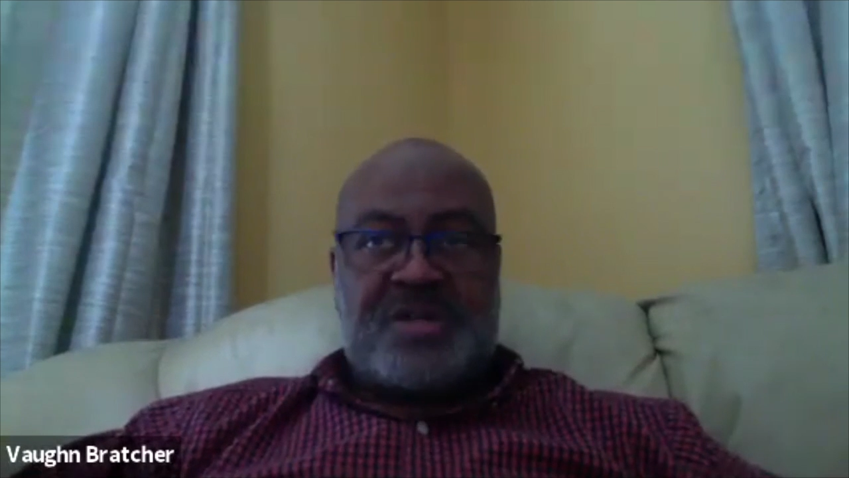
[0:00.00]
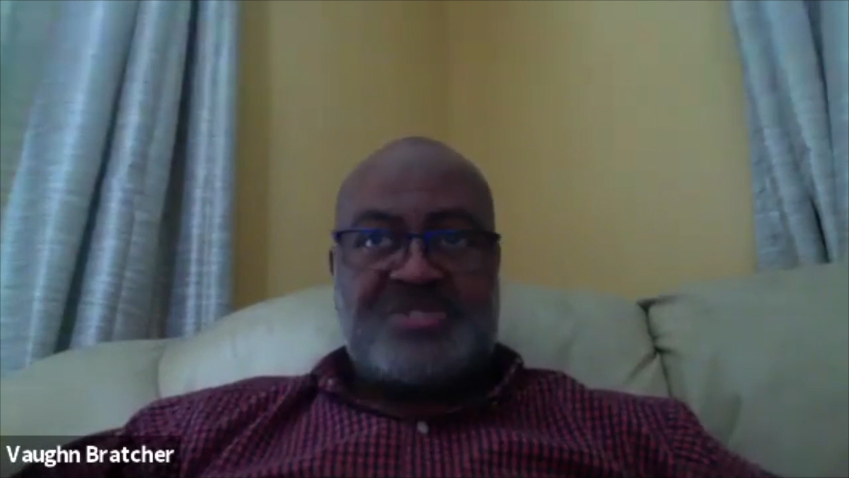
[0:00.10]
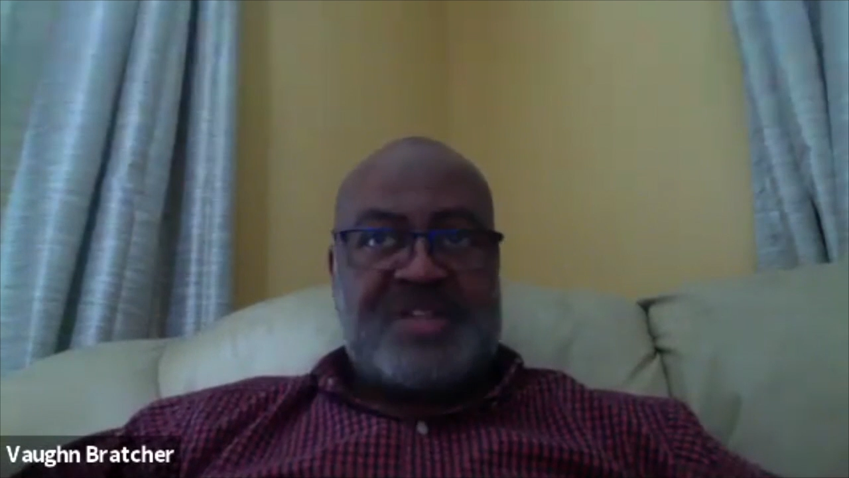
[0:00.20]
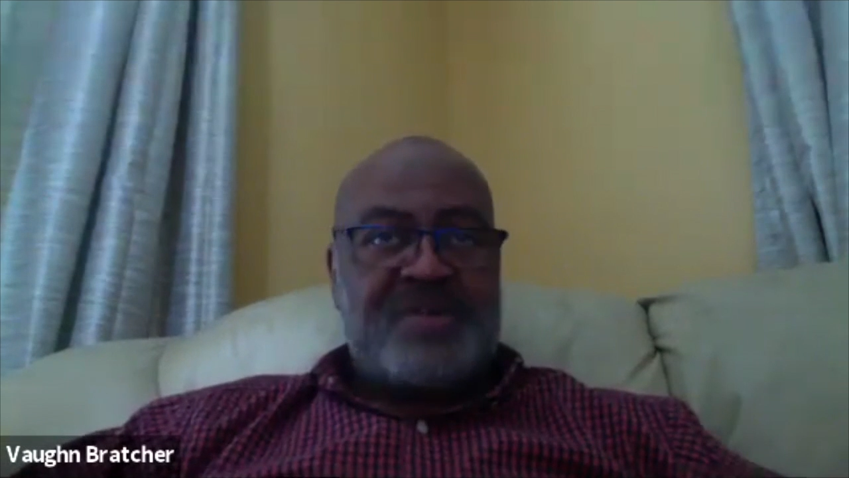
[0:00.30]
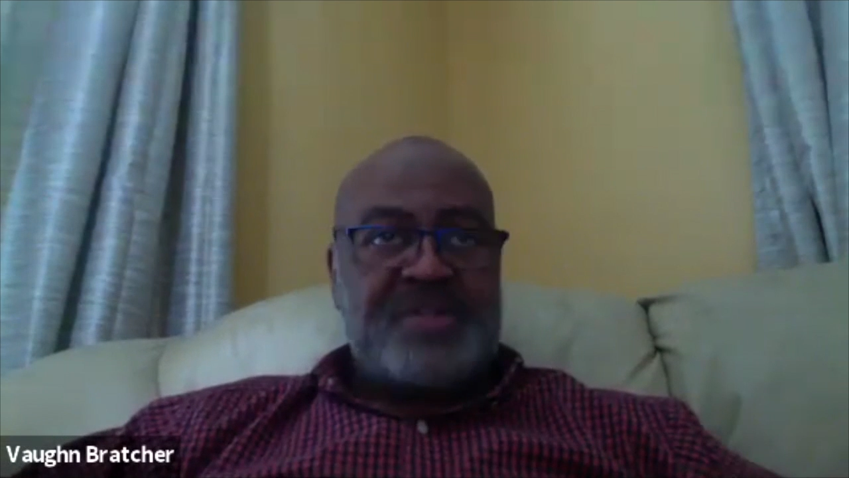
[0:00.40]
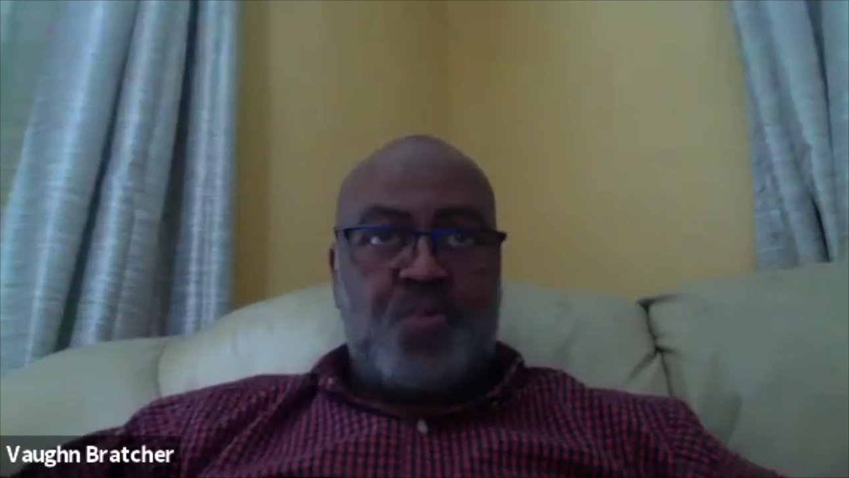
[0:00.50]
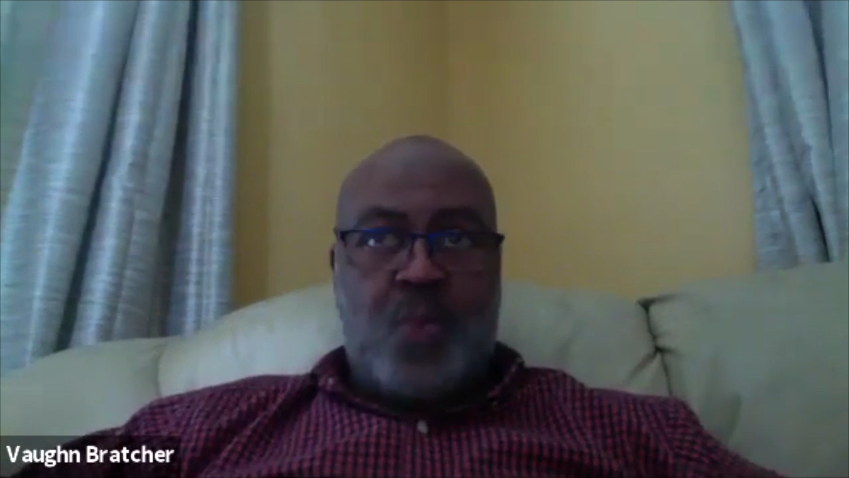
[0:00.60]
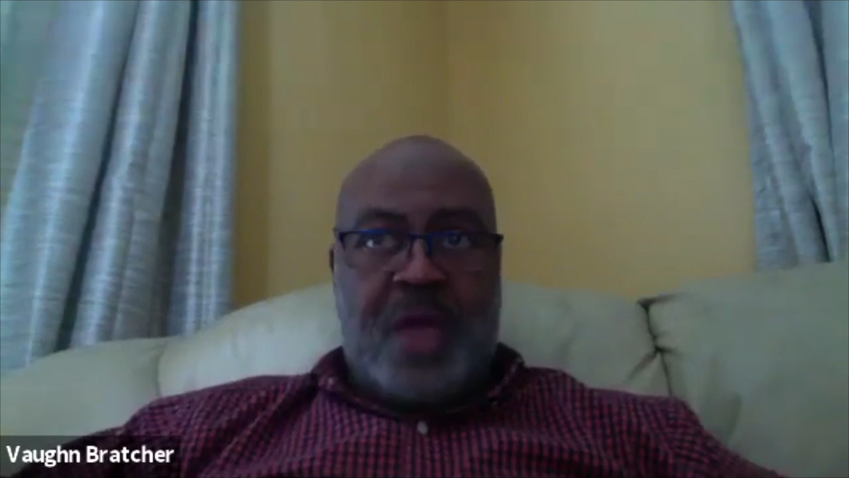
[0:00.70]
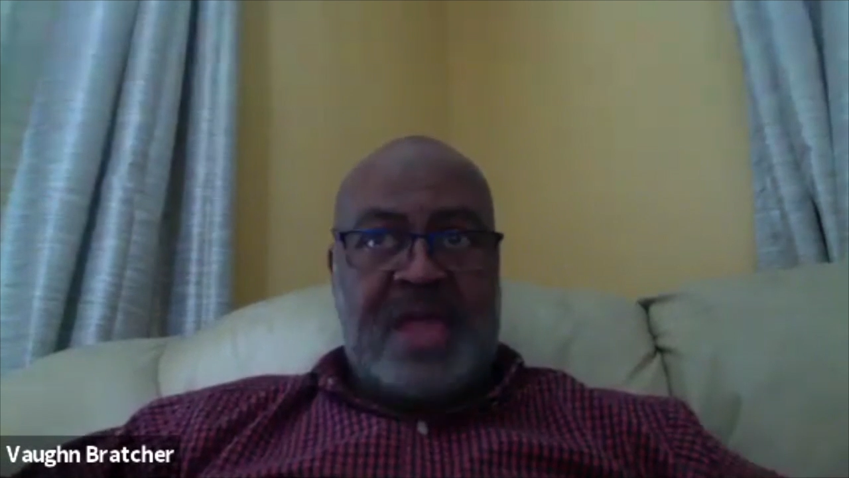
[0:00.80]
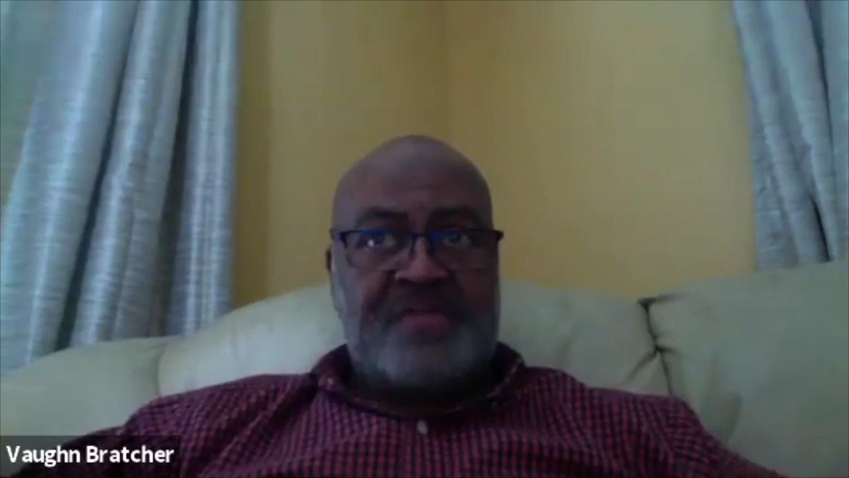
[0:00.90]
out in
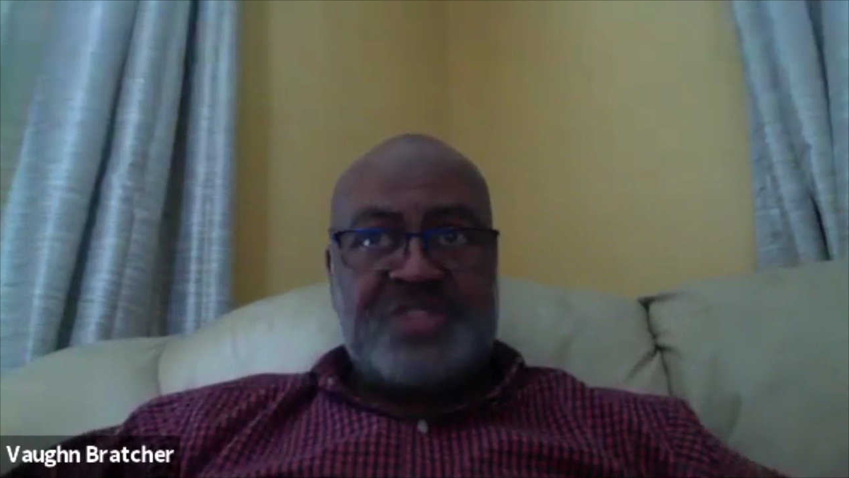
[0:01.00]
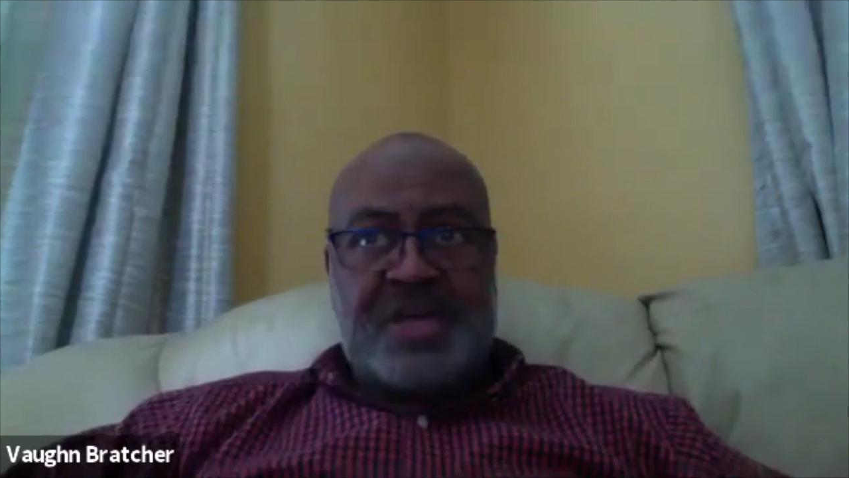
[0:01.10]
waves,